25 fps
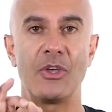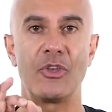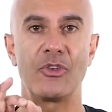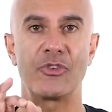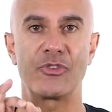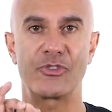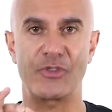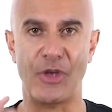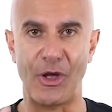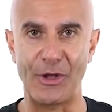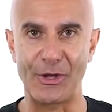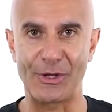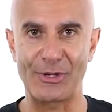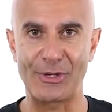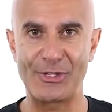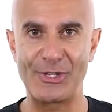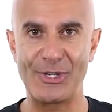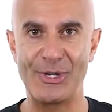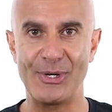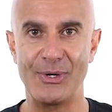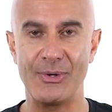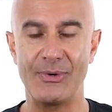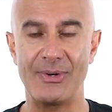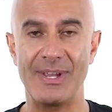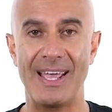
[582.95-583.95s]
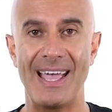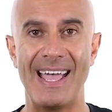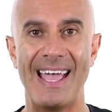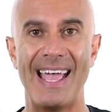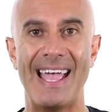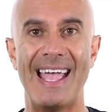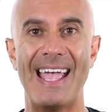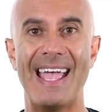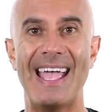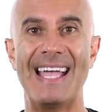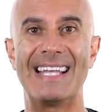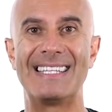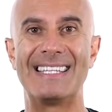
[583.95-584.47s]
solitude,
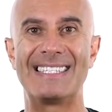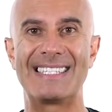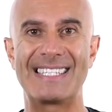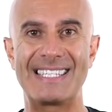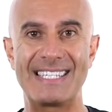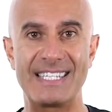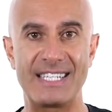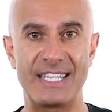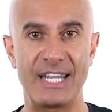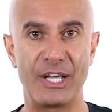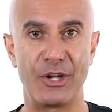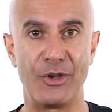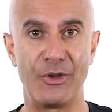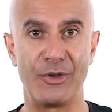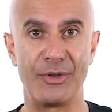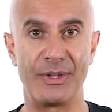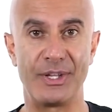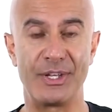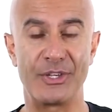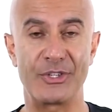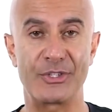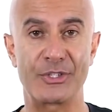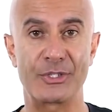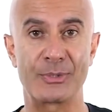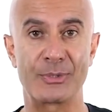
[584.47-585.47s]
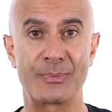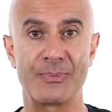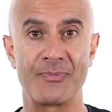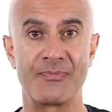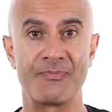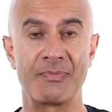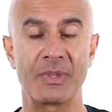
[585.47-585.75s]
and stillness,